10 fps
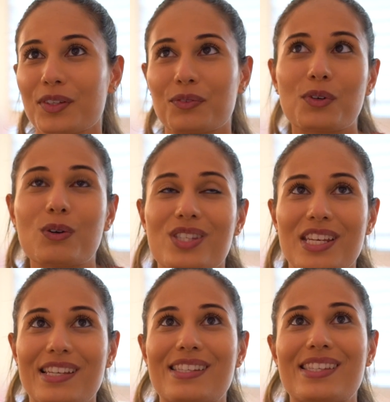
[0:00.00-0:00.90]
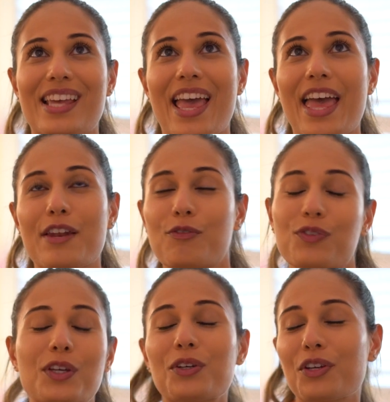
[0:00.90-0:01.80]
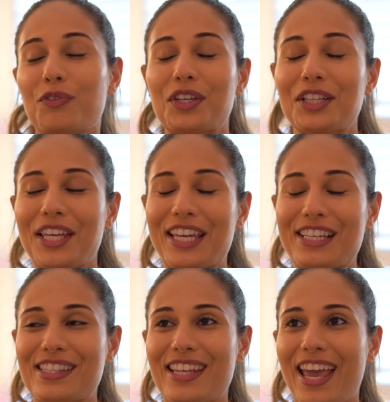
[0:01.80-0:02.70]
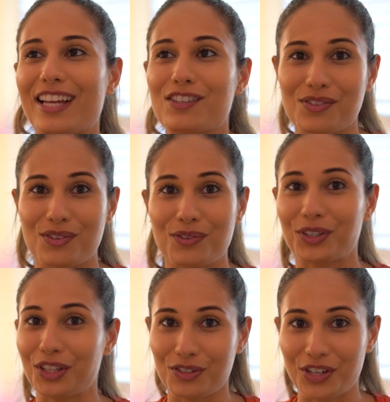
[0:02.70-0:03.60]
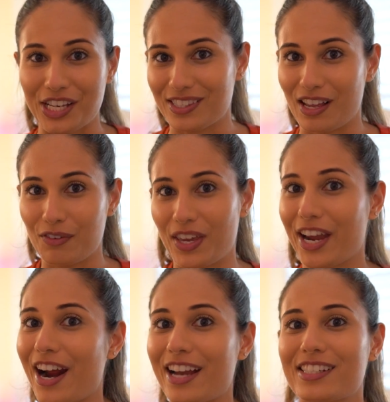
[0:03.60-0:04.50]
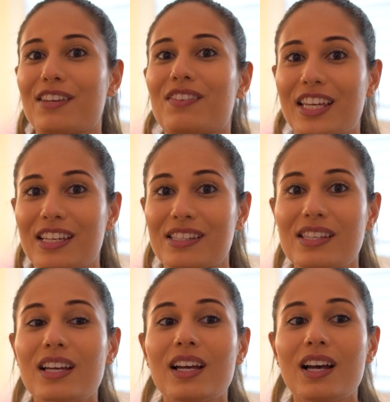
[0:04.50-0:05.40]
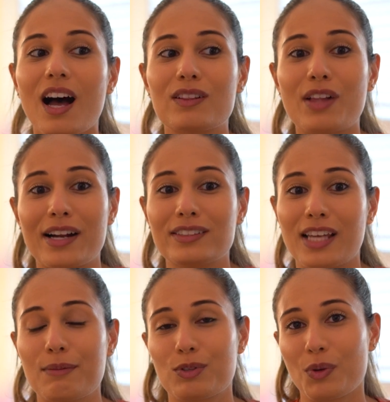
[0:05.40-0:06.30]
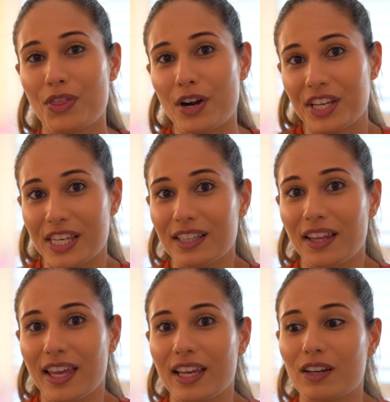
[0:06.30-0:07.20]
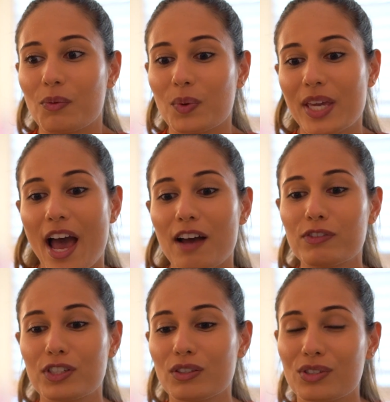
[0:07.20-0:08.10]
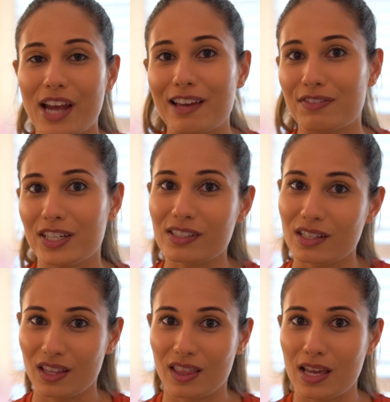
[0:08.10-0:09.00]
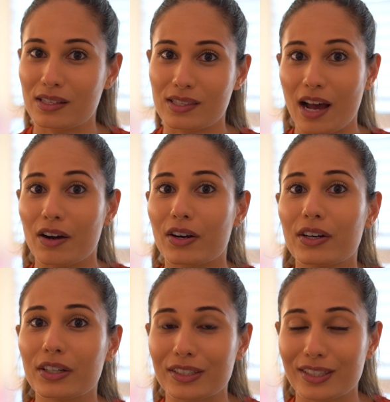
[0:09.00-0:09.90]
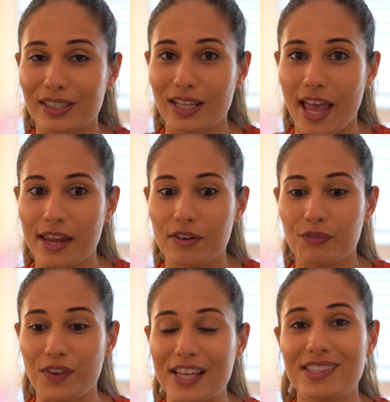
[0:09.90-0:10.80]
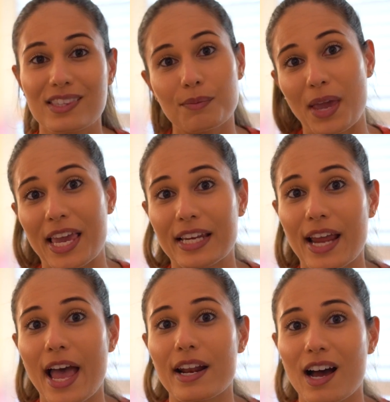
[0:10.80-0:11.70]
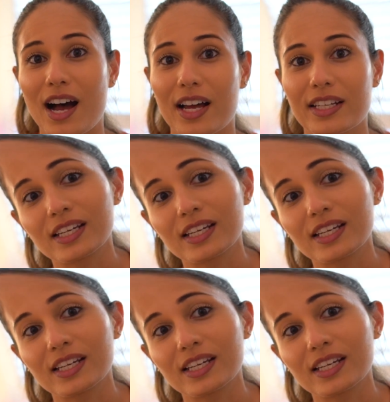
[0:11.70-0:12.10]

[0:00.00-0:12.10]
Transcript: roses and feel-good feelings and the really great self-care activities. A lot of times with our healing, we have to dive into the things that hurt and face the pain head on.